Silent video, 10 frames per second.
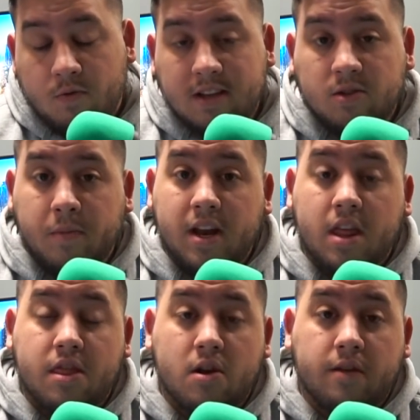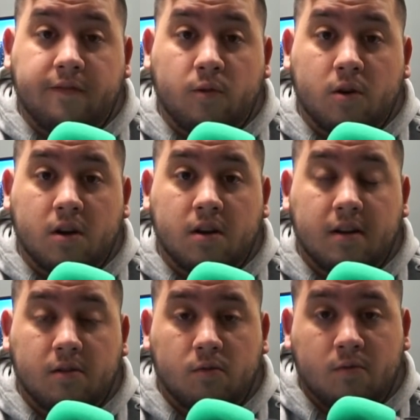WrestleMania 34,
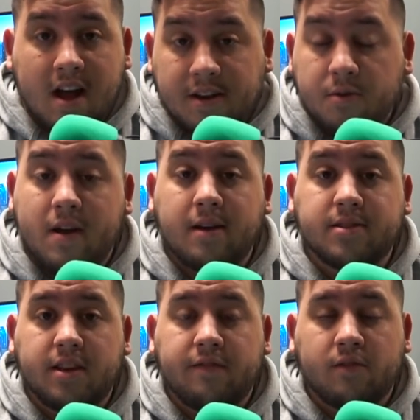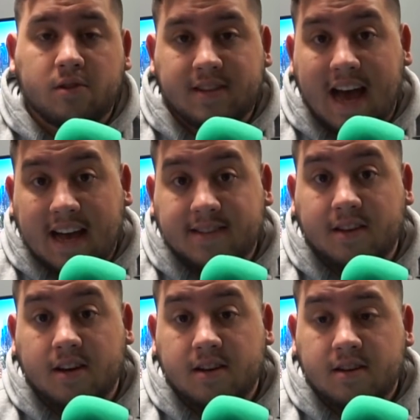Ronda Rousey versus
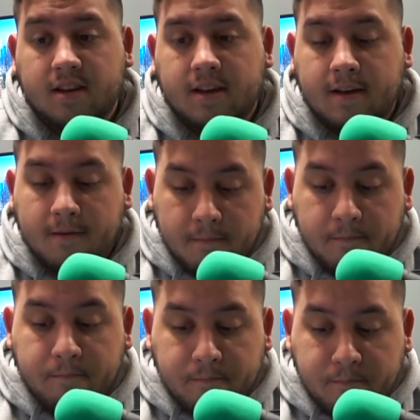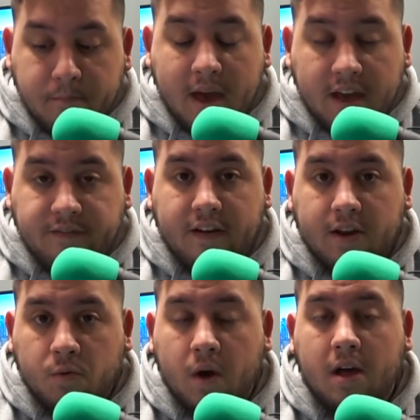Asuka may
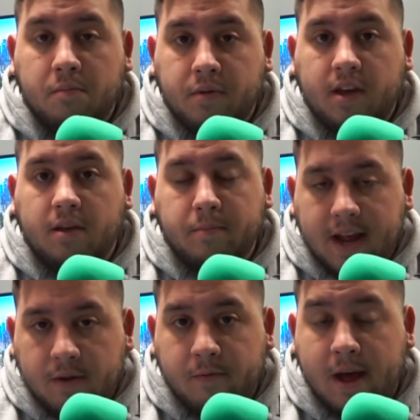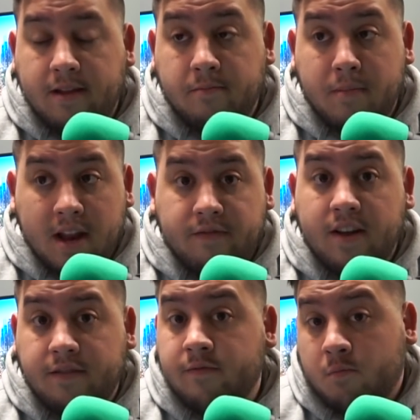very well be main event main
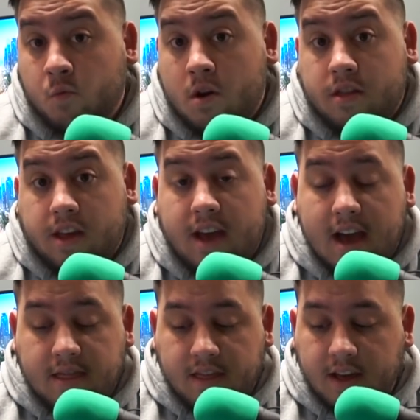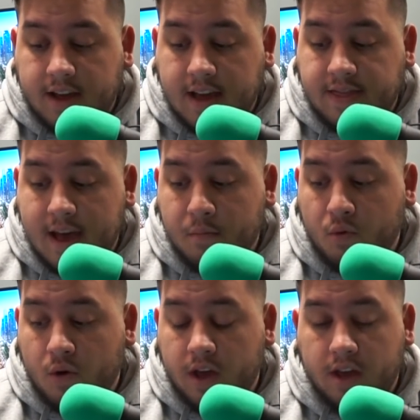event worthy. I think at that
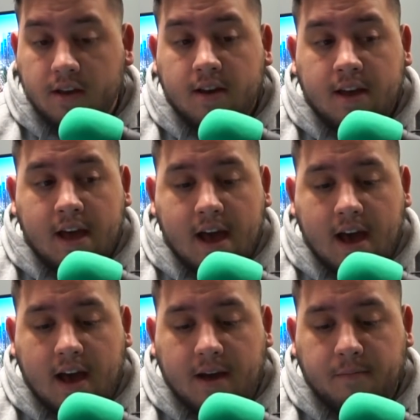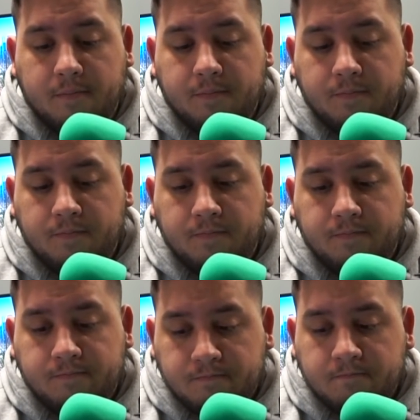point, um,
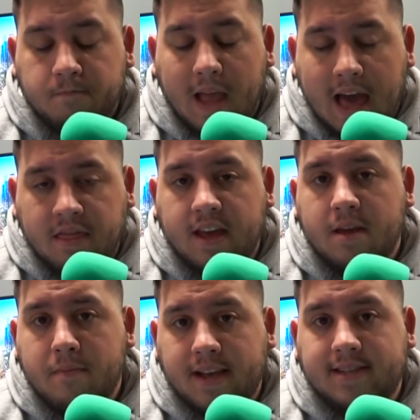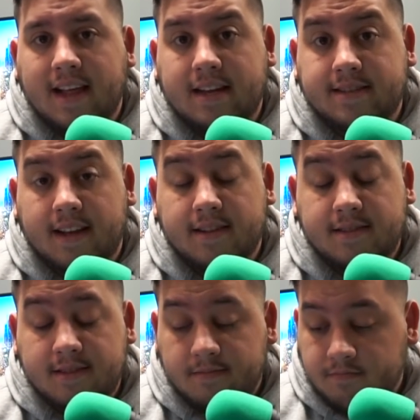I think it makes a lot of
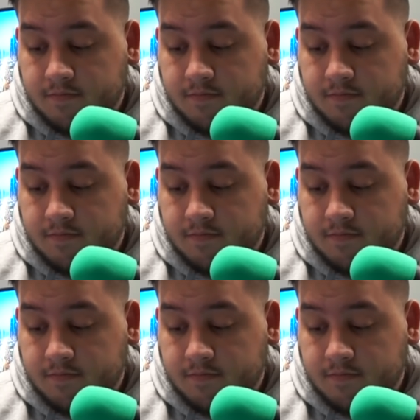sense.